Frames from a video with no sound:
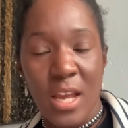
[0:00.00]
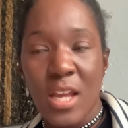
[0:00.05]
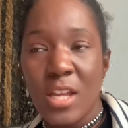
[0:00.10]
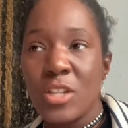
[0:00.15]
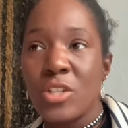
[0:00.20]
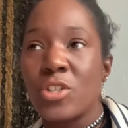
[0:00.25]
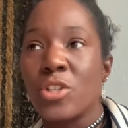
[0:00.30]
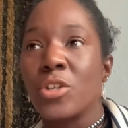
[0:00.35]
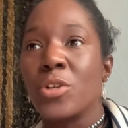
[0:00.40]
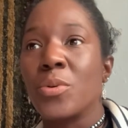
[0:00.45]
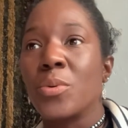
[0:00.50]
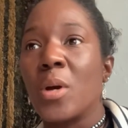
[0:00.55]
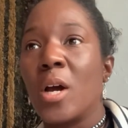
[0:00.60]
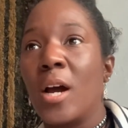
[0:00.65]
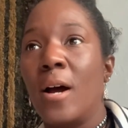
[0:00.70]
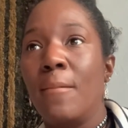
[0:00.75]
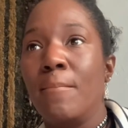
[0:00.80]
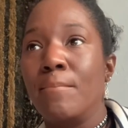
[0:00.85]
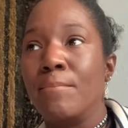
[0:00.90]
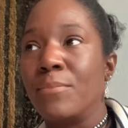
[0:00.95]
So
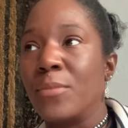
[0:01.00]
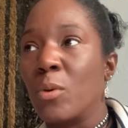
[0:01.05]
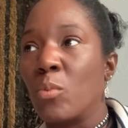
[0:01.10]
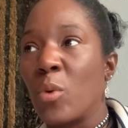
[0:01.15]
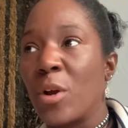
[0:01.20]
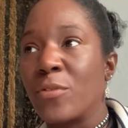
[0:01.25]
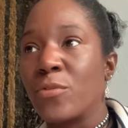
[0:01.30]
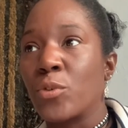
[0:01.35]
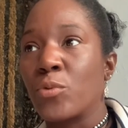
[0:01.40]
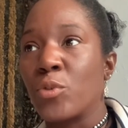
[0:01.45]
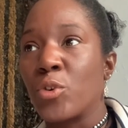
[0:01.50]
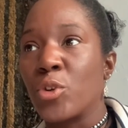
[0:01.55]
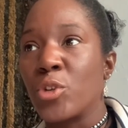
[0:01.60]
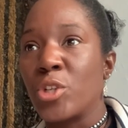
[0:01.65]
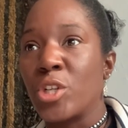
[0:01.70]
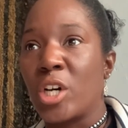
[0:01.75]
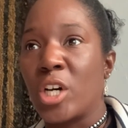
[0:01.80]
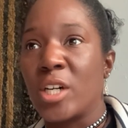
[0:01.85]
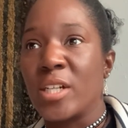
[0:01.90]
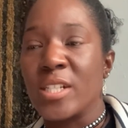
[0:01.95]
whether or
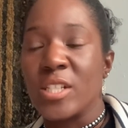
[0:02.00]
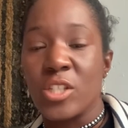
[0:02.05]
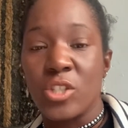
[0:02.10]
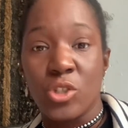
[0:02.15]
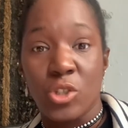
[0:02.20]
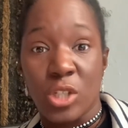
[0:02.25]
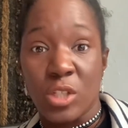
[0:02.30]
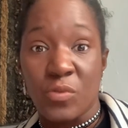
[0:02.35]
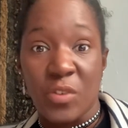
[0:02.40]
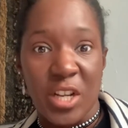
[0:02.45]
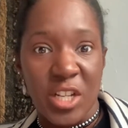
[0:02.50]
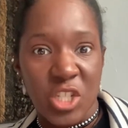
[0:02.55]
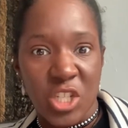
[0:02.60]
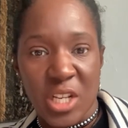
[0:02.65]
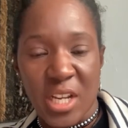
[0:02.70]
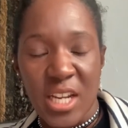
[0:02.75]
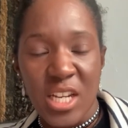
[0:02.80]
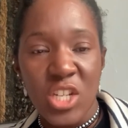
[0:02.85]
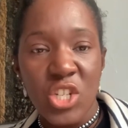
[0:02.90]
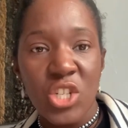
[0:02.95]
not it's just for
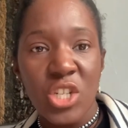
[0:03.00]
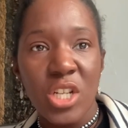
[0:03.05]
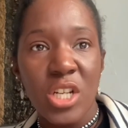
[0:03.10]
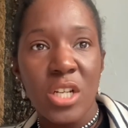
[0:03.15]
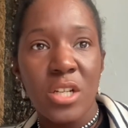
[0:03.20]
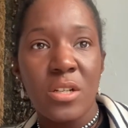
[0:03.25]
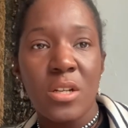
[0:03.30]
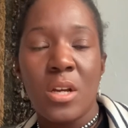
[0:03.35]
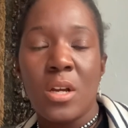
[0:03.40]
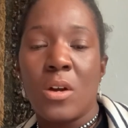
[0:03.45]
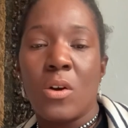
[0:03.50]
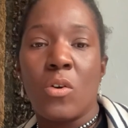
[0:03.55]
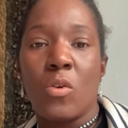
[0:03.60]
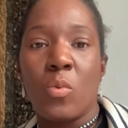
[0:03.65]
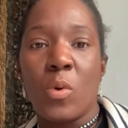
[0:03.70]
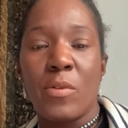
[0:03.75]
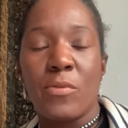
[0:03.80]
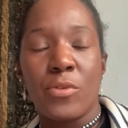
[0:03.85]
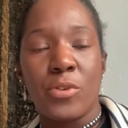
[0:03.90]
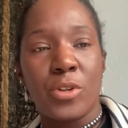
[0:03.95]
education, or
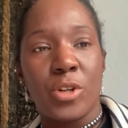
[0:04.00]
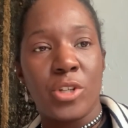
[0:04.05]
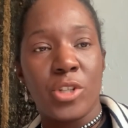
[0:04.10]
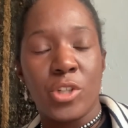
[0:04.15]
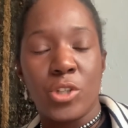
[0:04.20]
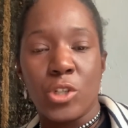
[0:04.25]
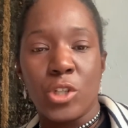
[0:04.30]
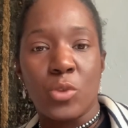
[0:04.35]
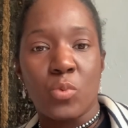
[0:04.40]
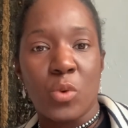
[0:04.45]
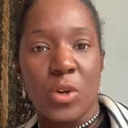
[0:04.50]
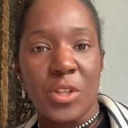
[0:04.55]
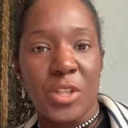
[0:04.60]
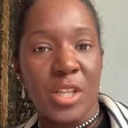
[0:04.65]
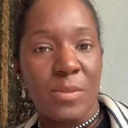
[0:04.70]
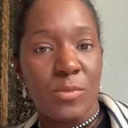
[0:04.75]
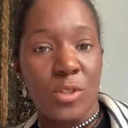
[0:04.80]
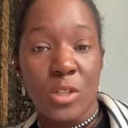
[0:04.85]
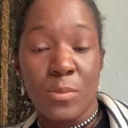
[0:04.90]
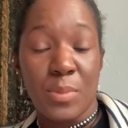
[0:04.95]
whether or not you just want
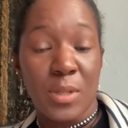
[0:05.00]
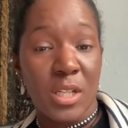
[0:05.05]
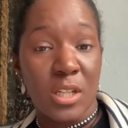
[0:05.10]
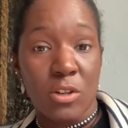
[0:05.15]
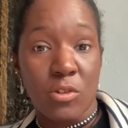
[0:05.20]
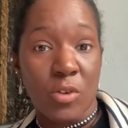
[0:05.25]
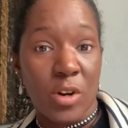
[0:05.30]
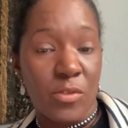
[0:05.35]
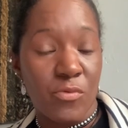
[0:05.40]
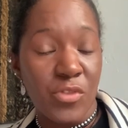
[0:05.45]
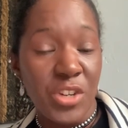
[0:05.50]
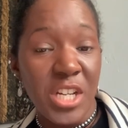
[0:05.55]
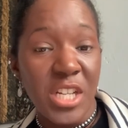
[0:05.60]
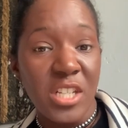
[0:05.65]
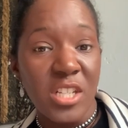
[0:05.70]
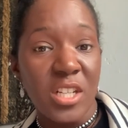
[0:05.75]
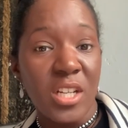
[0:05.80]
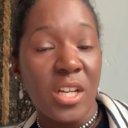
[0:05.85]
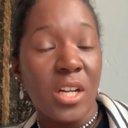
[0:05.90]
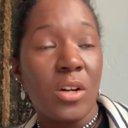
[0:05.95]
them to be a great
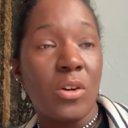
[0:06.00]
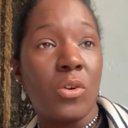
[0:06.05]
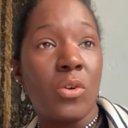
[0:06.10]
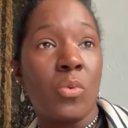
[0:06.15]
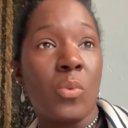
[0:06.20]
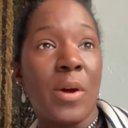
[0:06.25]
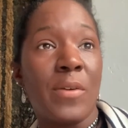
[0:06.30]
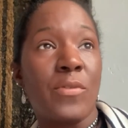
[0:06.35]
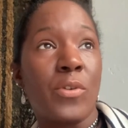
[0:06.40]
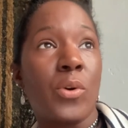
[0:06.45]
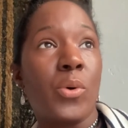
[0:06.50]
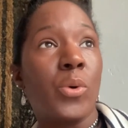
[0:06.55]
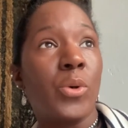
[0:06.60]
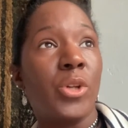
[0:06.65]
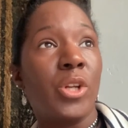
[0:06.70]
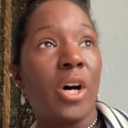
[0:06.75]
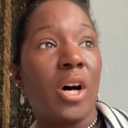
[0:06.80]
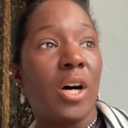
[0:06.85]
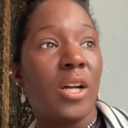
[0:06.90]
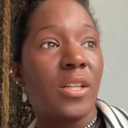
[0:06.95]
reader, or whether or
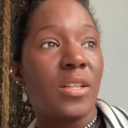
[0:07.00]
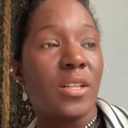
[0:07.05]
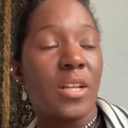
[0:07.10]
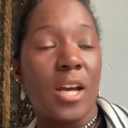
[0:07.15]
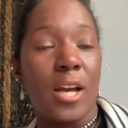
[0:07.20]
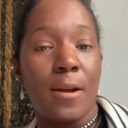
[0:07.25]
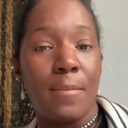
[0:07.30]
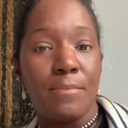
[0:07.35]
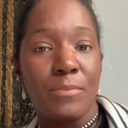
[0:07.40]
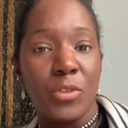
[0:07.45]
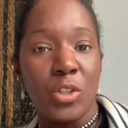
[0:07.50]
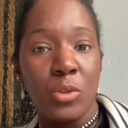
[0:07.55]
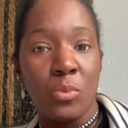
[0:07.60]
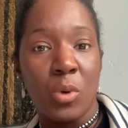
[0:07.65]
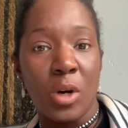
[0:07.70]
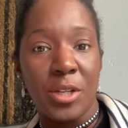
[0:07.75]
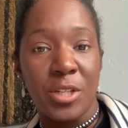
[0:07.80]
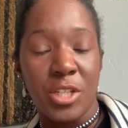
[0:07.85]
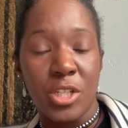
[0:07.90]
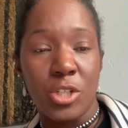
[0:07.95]
not you
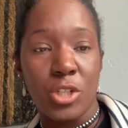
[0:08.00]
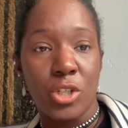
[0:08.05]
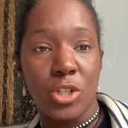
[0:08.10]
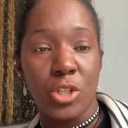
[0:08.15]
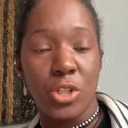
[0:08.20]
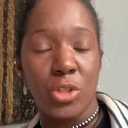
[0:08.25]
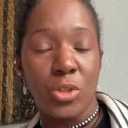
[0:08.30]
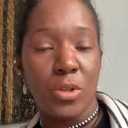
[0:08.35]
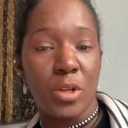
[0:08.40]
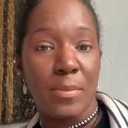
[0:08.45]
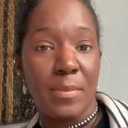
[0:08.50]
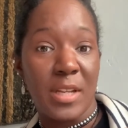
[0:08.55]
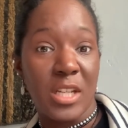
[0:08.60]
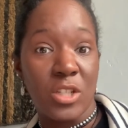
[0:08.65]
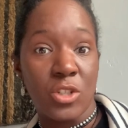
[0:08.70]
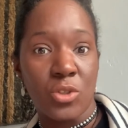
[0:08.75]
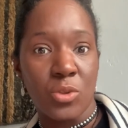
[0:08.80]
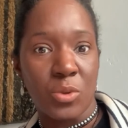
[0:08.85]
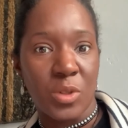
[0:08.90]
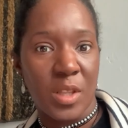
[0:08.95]
want to
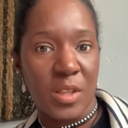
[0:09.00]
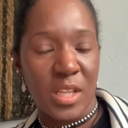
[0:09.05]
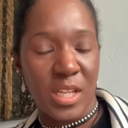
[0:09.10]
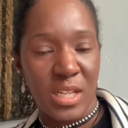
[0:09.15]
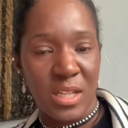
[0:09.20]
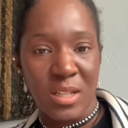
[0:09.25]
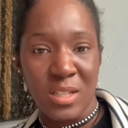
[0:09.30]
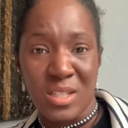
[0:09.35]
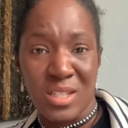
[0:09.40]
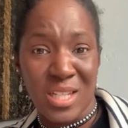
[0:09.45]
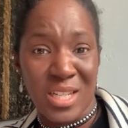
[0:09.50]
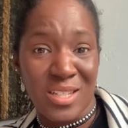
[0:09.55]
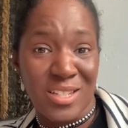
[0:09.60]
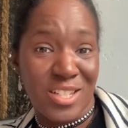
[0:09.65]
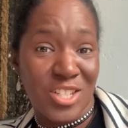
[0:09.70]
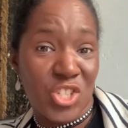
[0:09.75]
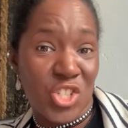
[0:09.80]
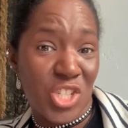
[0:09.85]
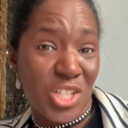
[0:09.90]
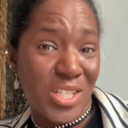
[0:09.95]
ensure that they sit a
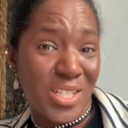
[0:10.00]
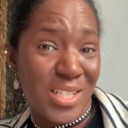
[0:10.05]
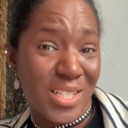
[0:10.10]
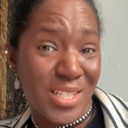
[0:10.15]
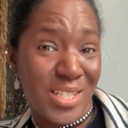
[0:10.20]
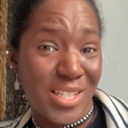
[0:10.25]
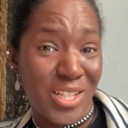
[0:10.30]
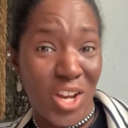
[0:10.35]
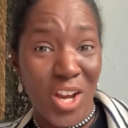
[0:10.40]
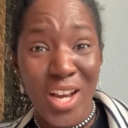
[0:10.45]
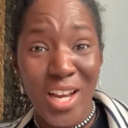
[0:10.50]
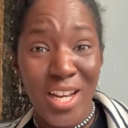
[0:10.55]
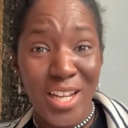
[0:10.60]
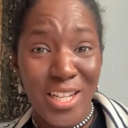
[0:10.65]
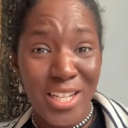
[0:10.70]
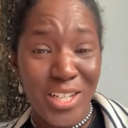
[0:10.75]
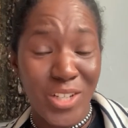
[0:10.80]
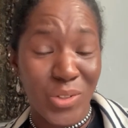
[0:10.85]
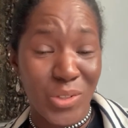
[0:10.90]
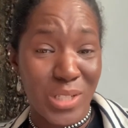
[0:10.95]
GCSE
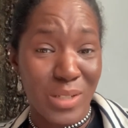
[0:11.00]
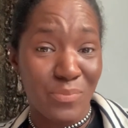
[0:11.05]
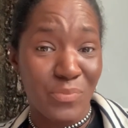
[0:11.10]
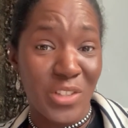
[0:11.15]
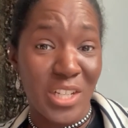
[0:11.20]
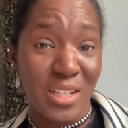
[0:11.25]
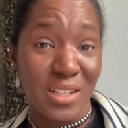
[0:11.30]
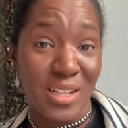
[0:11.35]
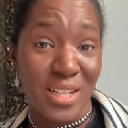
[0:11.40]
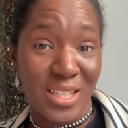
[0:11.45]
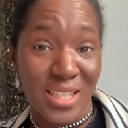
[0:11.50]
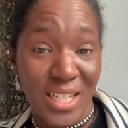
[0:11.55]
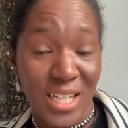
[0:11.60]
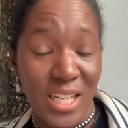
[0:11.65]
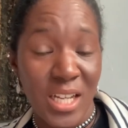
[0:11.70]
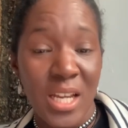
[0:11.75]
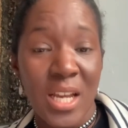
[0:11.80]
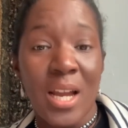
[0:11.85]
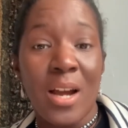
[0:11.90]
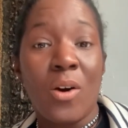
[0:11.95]
early or something like that,
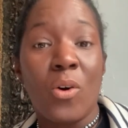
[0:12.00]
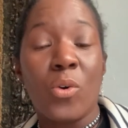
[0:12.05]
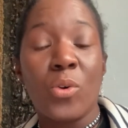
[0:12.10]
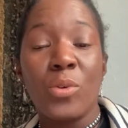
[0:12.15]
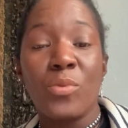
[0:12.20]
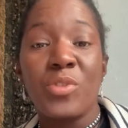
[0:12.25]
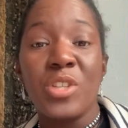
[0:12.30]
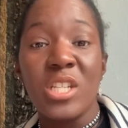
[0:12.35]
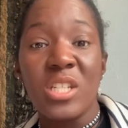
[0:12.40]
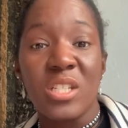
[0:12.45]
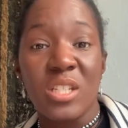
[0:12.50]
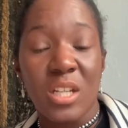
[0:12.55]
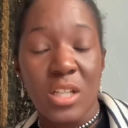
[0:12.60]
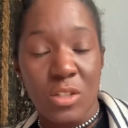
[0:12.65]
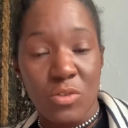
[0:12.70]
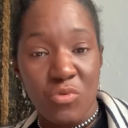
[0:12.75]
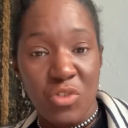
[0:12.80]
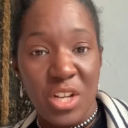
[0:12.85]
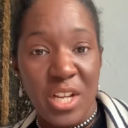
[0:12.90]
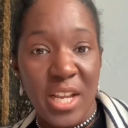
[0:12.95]
all of these things
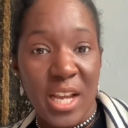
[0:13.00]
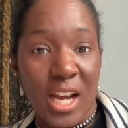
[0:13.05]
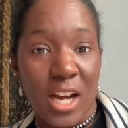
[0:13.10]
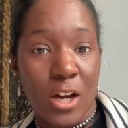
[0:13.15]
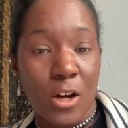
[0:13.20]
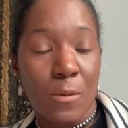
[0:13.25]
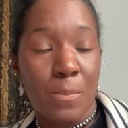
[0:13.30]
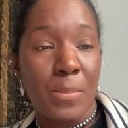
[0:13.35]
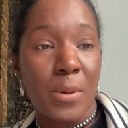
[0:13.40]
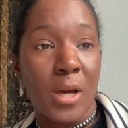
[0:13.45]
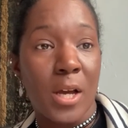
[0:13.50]
really help